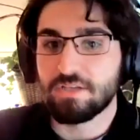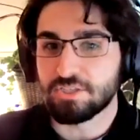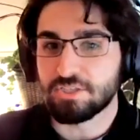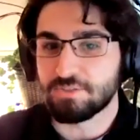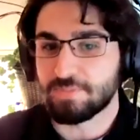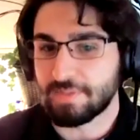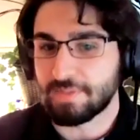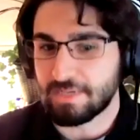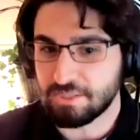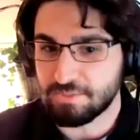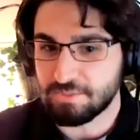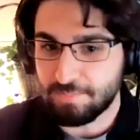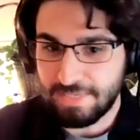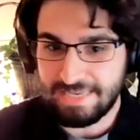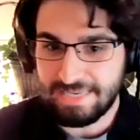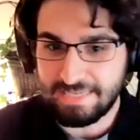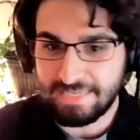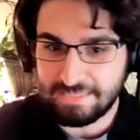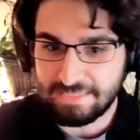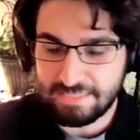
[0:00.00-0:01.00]
just because
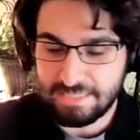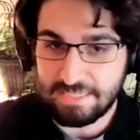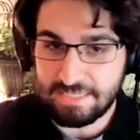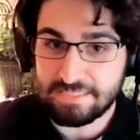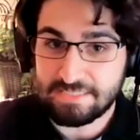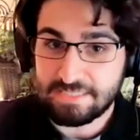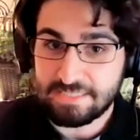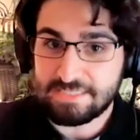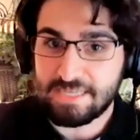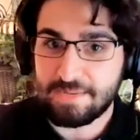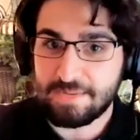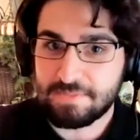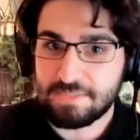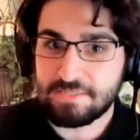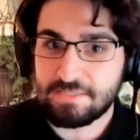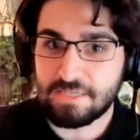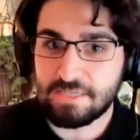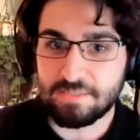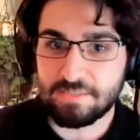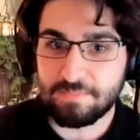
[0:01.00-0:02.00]
PET is
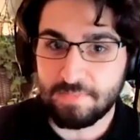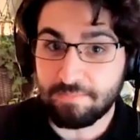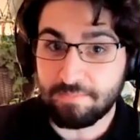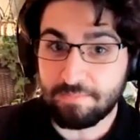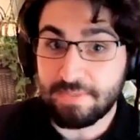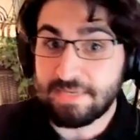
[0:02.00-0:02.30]
accepted doesn't mean